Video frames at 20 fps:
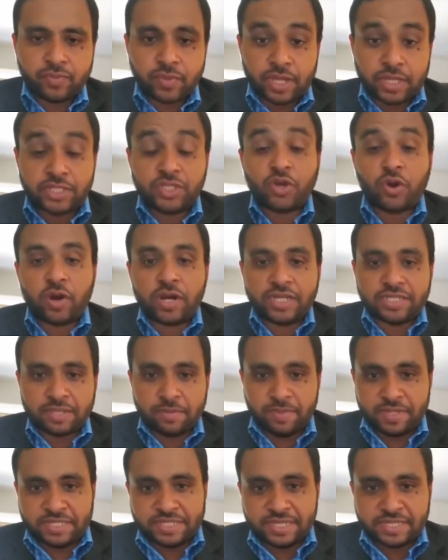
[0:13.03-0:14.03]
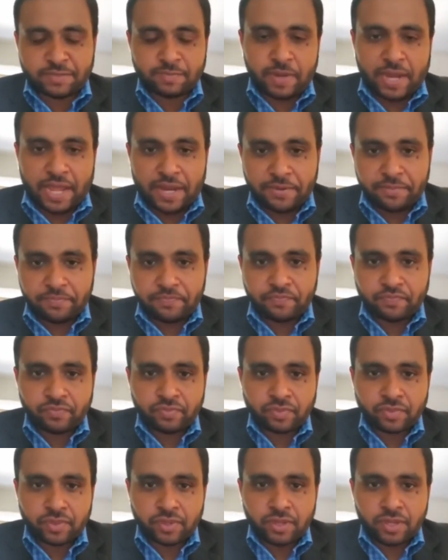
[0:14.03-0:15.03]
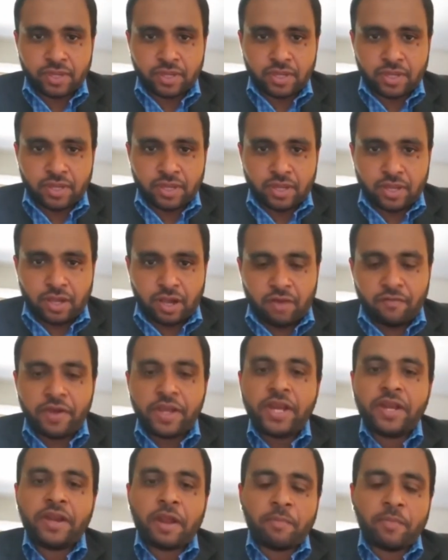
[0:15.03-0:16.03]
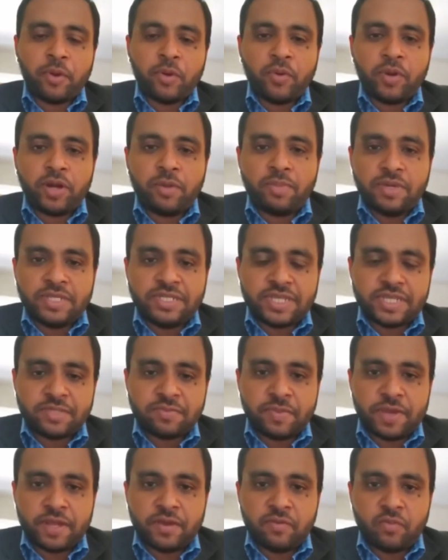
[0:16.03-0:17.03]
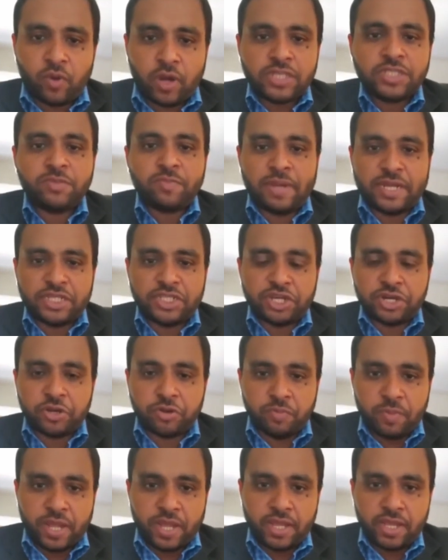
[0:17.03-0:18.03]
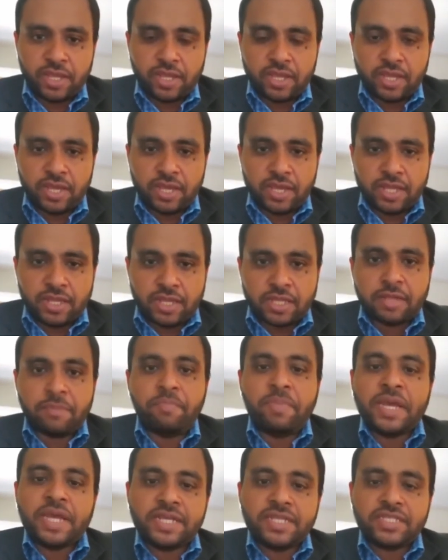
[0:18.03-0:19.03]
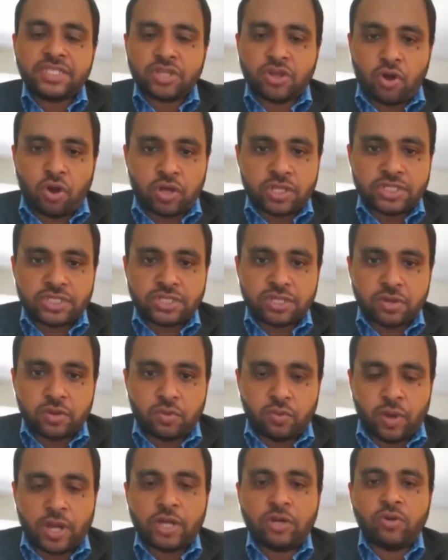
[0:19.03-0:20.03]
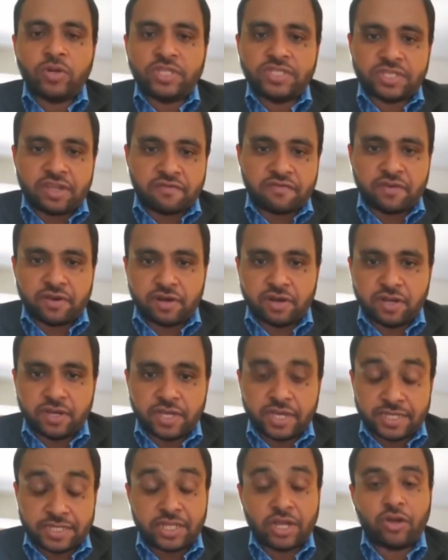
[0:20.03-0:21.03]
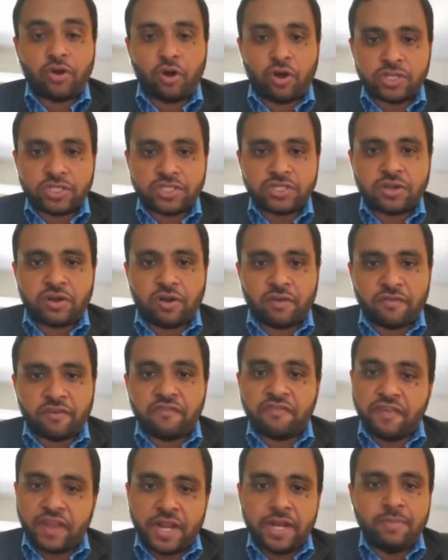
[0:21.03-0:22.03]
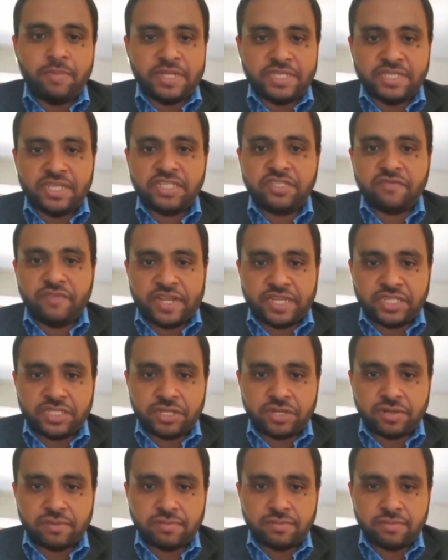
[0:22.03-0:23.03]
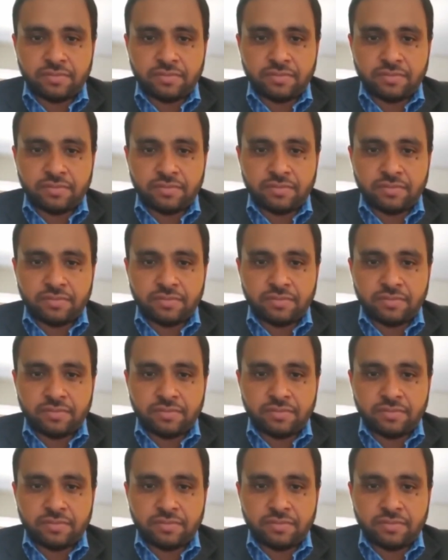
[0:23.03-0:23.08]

It's called as a business plan. A very reputed businessman once mentioned to me that the biggest cost one could suffer is the cost of a failed business venture.